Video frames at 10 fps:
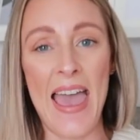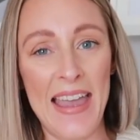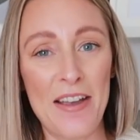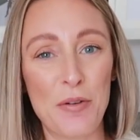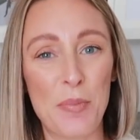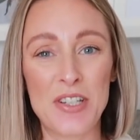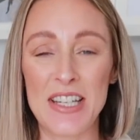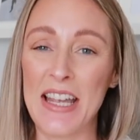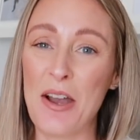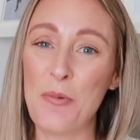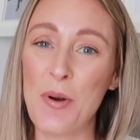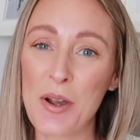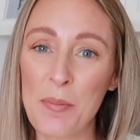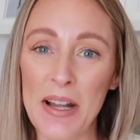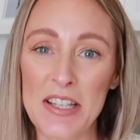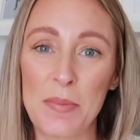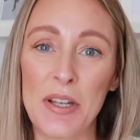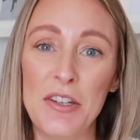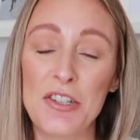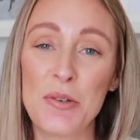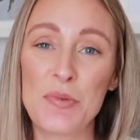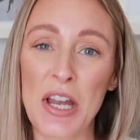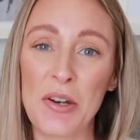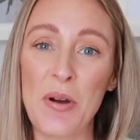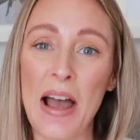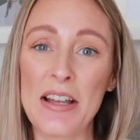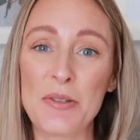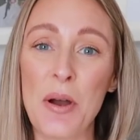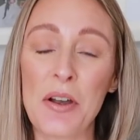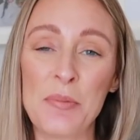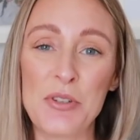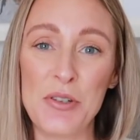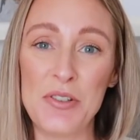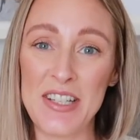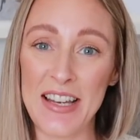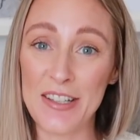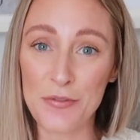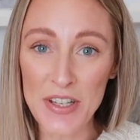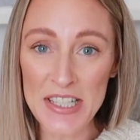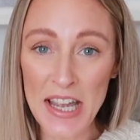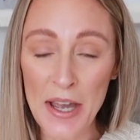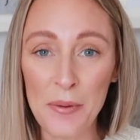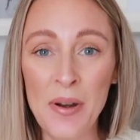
Hey everybody, welcome back to my YouTube channel and welcome to today's video.